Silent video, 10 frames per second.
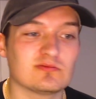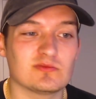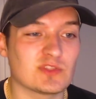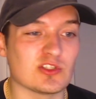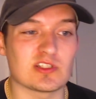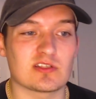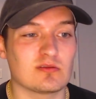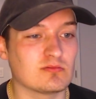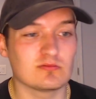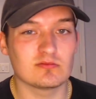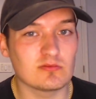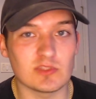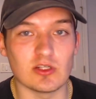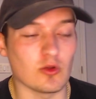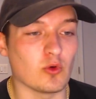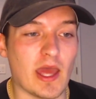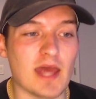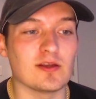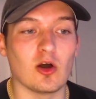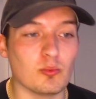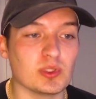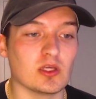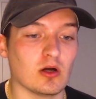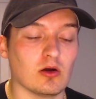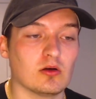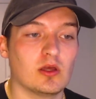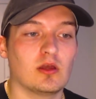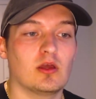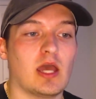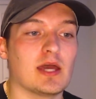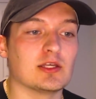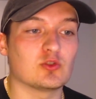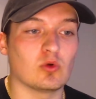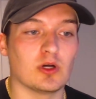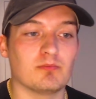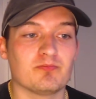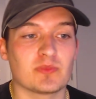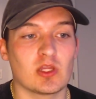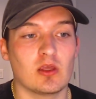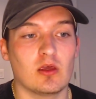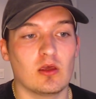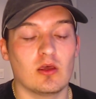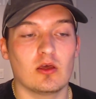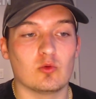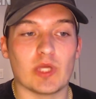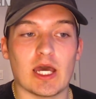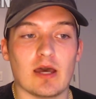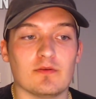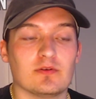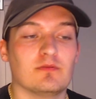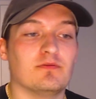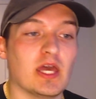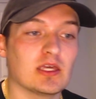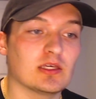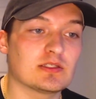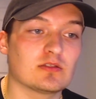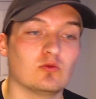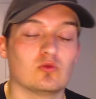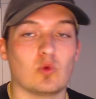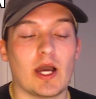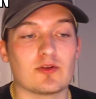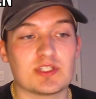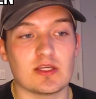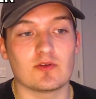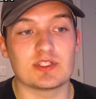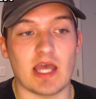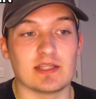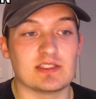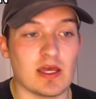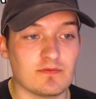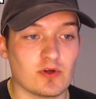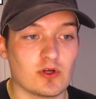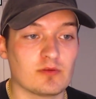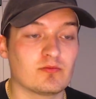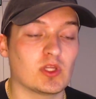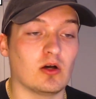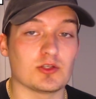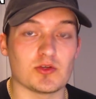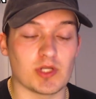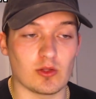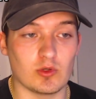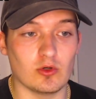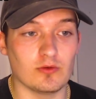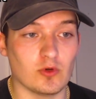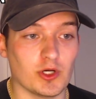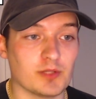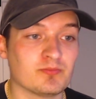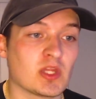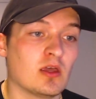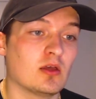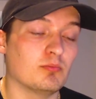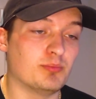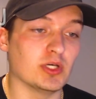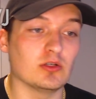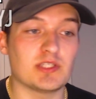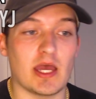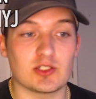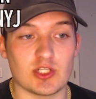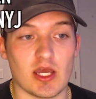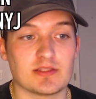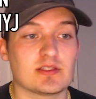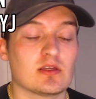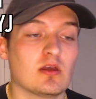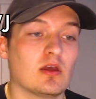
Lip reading: just, the end all be all at each one. We have Vegas wide receivers at Denver, also another one to avoid. Bills at Jets,